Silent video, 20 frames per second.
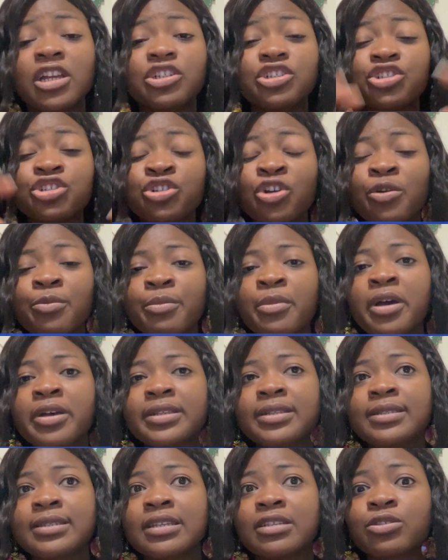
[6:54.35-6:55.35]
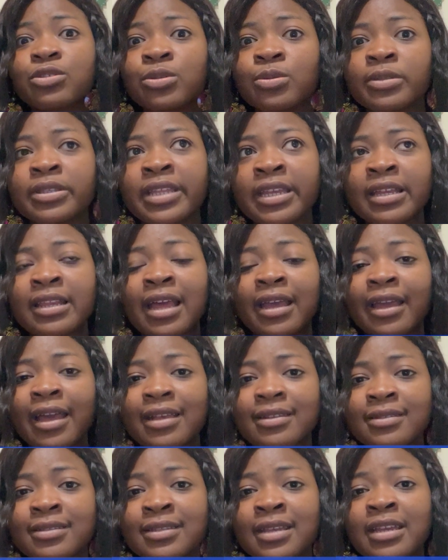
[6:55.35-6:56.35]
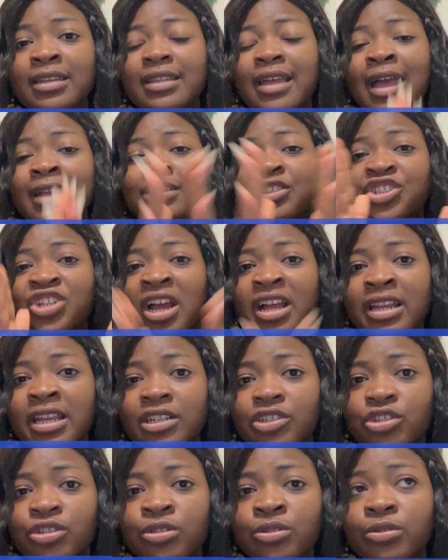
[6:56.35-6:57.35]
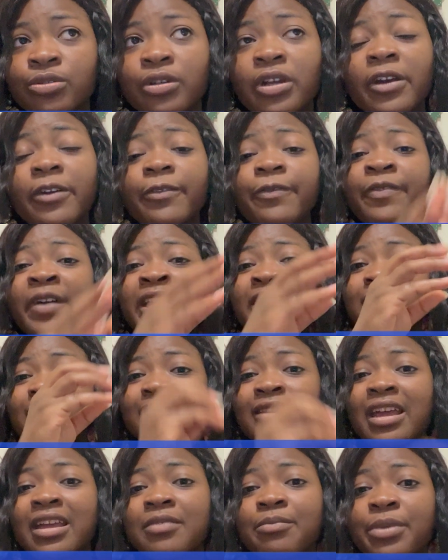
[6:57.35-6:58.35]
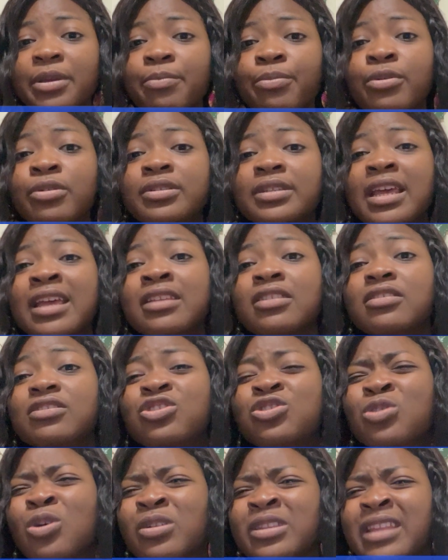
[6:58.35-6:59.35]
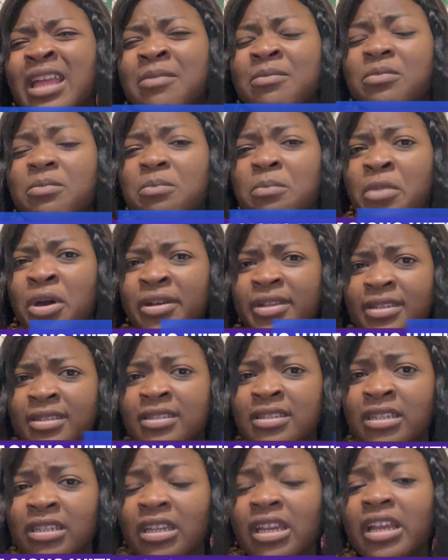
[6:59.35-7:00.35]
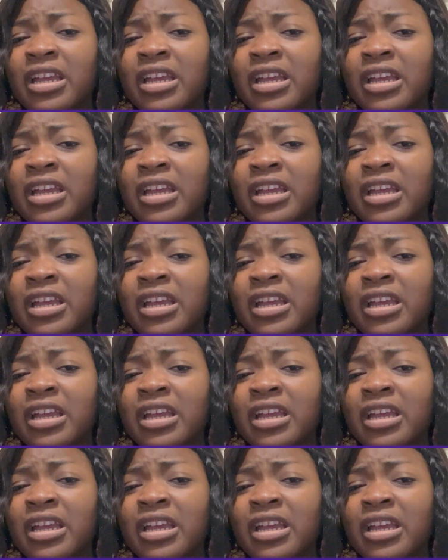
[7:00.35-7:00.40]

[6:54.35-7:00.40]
Show mercy today, like I said, I challenge you. Find 10 people and show them mercy.